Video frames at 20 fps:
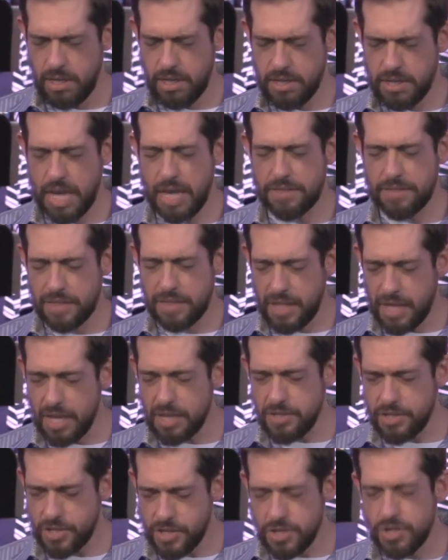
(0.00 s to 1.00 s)
that
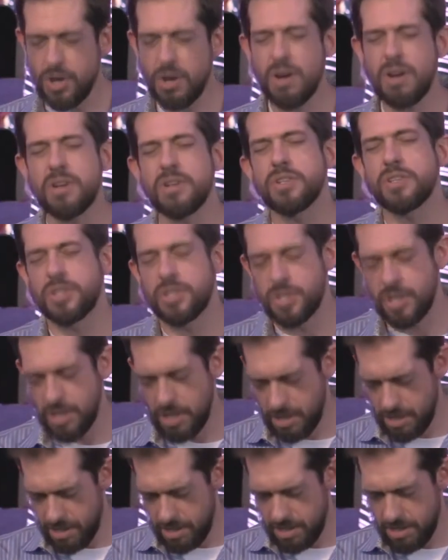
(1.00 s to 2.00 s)
this church,
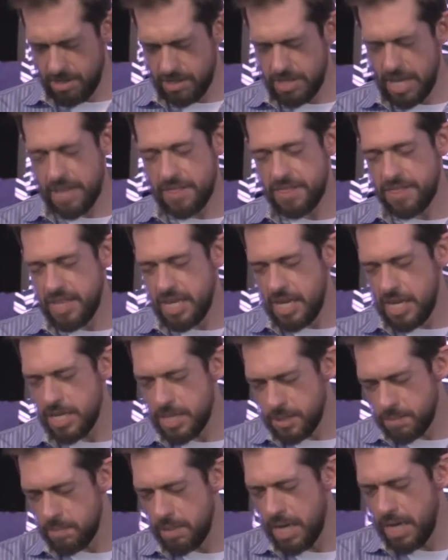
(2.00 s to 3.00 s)
that
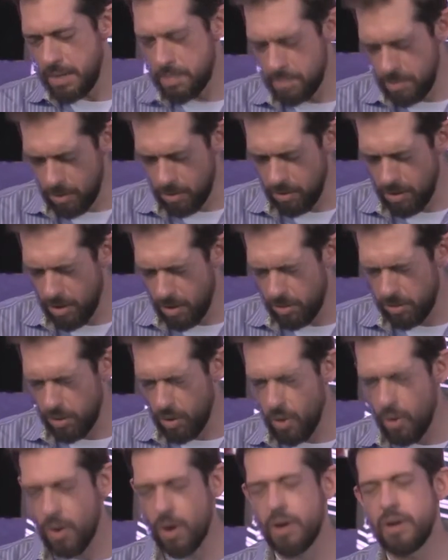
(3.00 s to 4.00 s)
these people, oh
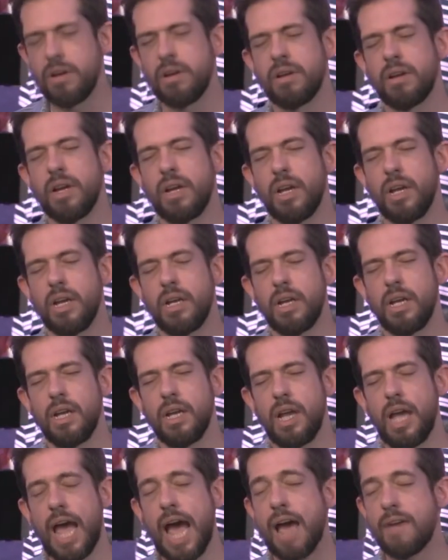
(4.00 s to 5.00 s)

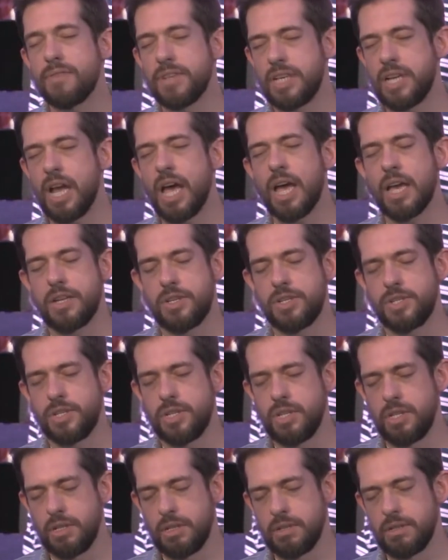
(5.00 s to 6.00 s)
Lord, have a
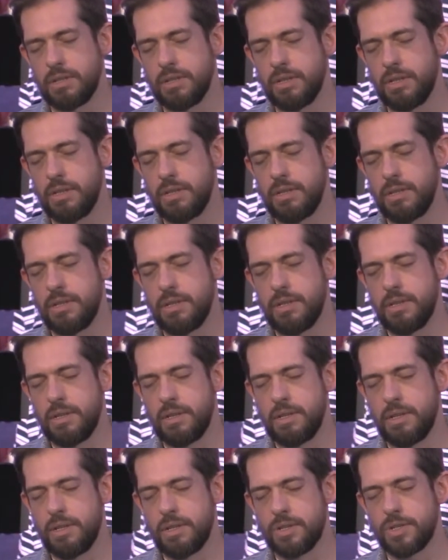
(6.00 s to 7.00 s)

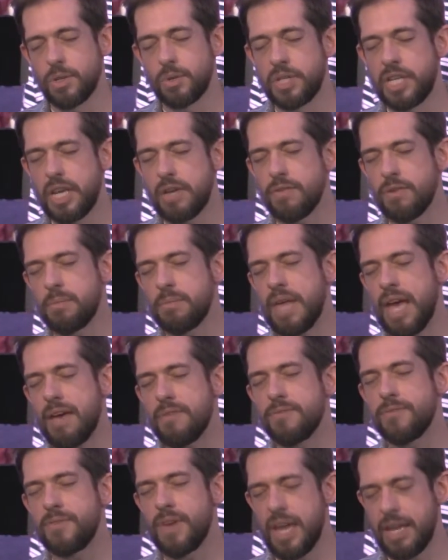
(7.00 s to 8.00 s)
nudge. So give them that
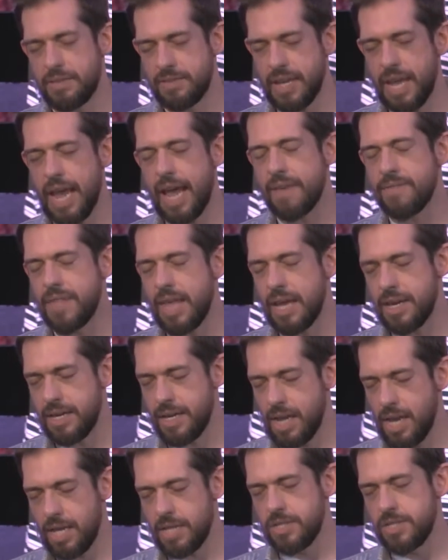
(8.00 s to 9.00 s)
faith to have that
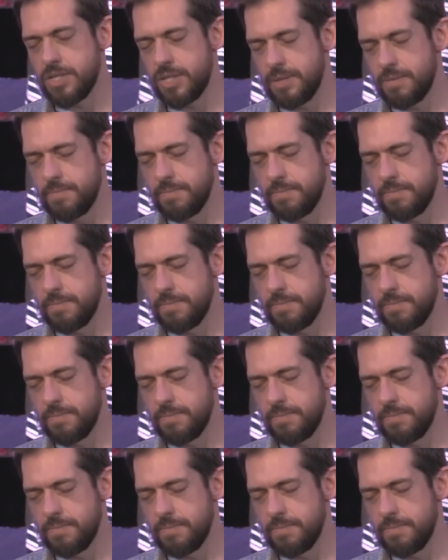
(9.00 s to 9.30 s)
nudge,